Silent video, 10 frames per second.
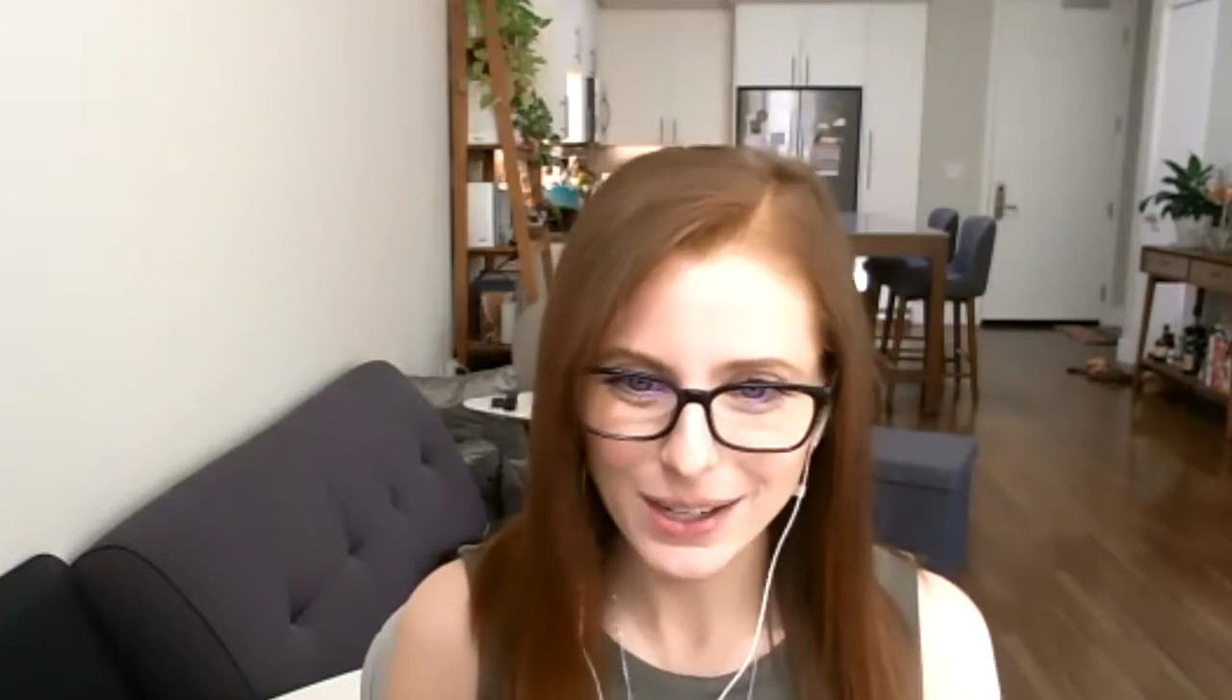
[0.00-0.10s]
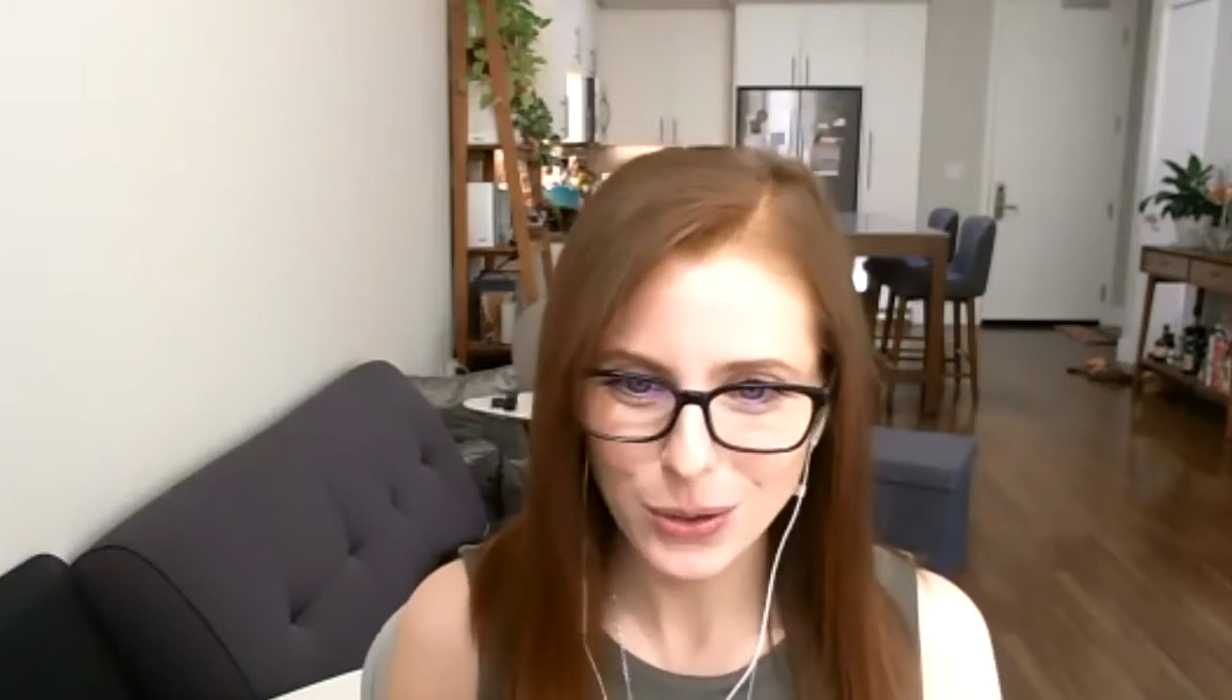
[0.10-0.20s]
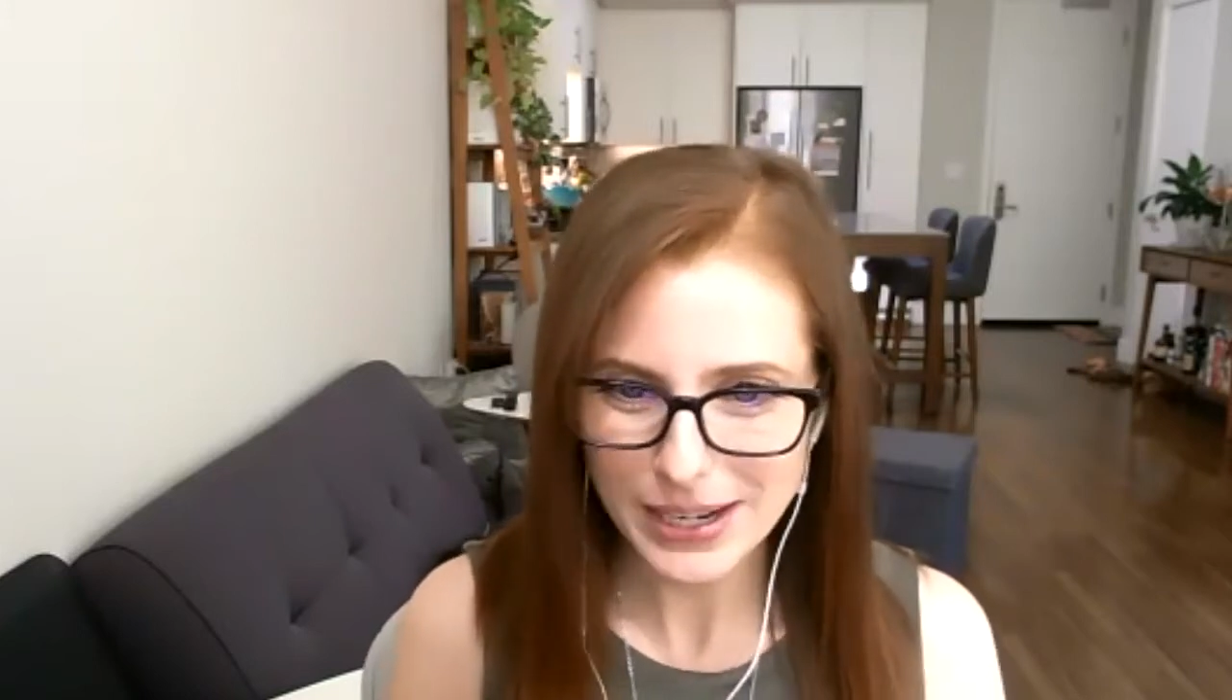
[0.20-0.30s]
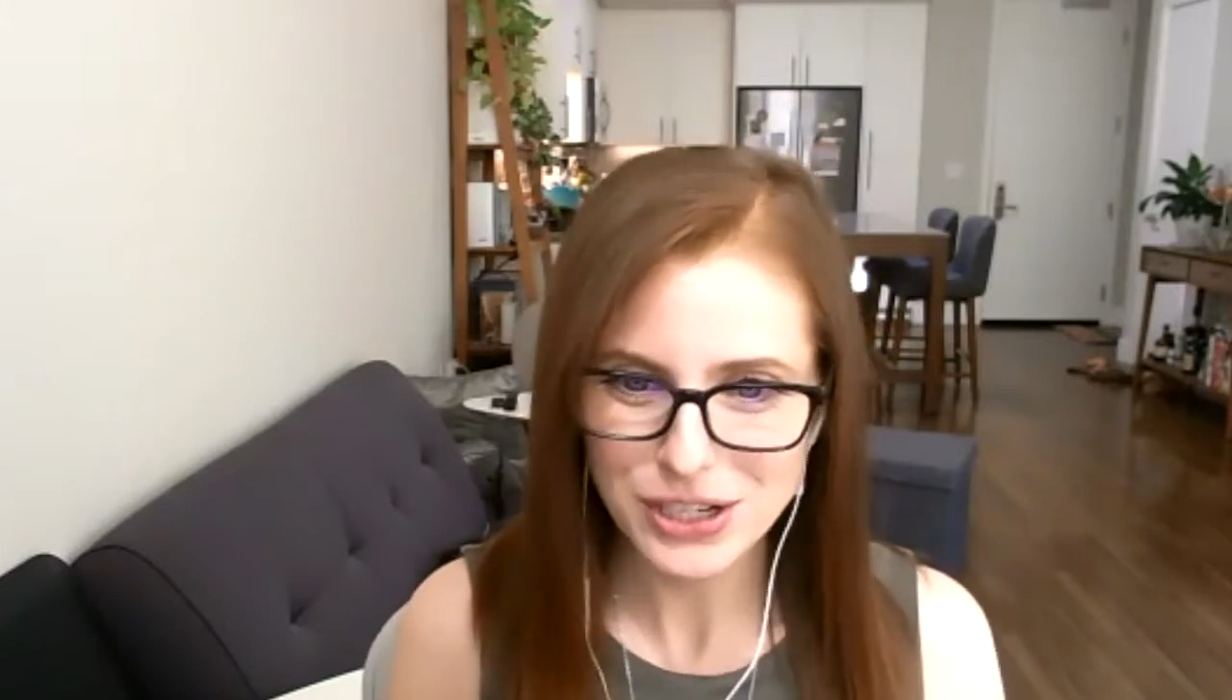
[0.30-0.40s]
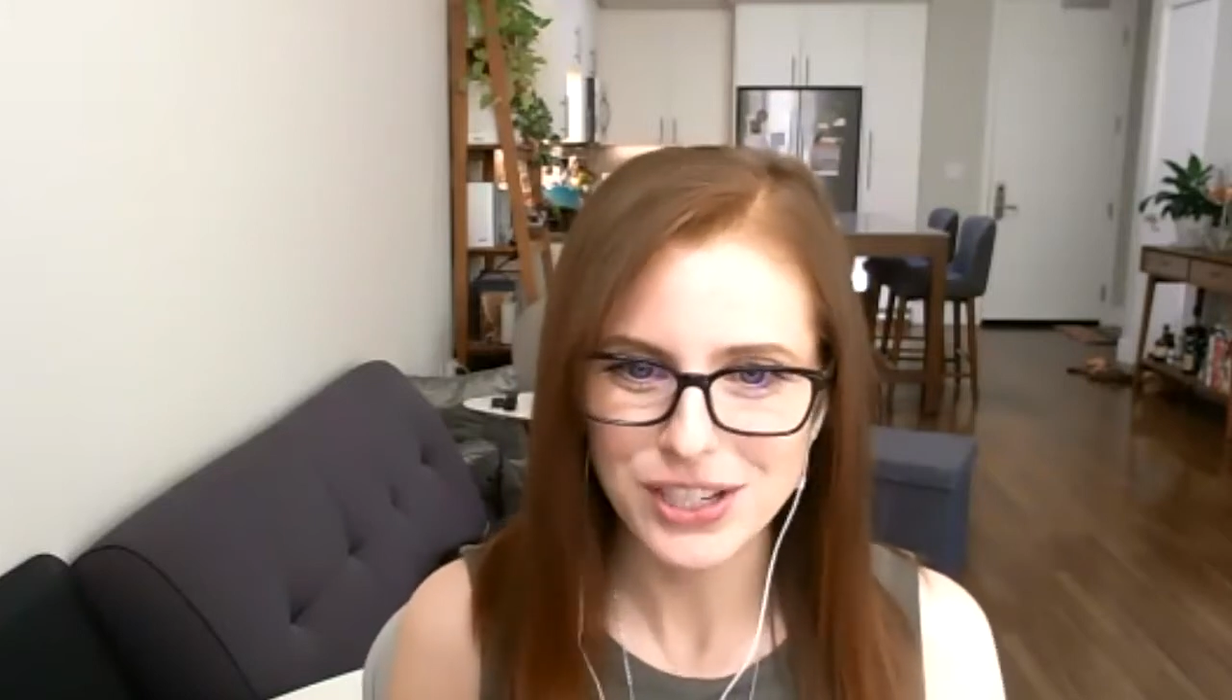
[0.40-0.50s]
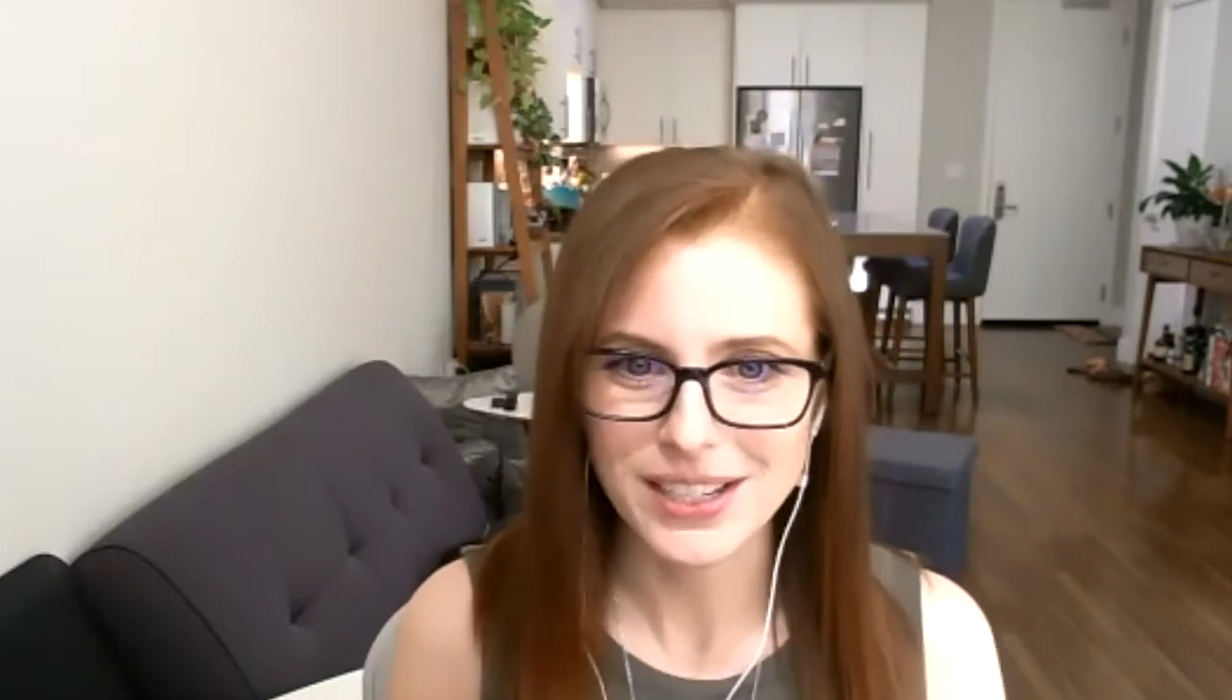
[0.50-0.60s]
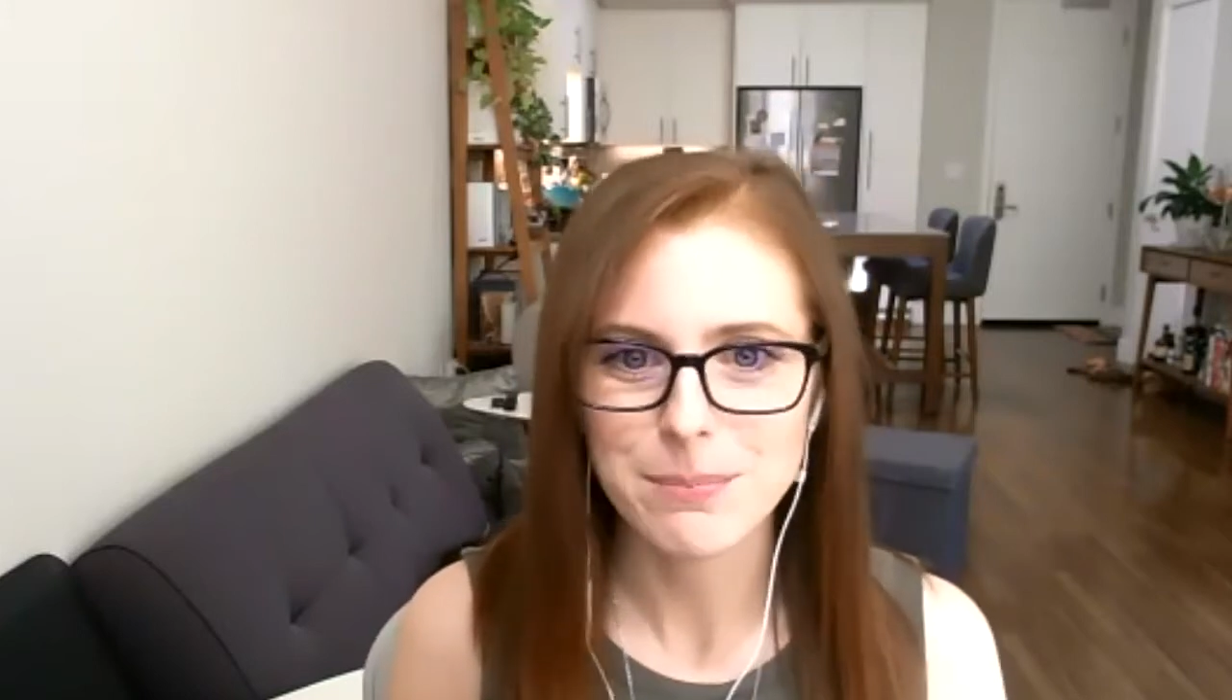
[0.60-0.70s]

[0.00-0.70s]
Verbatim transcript: question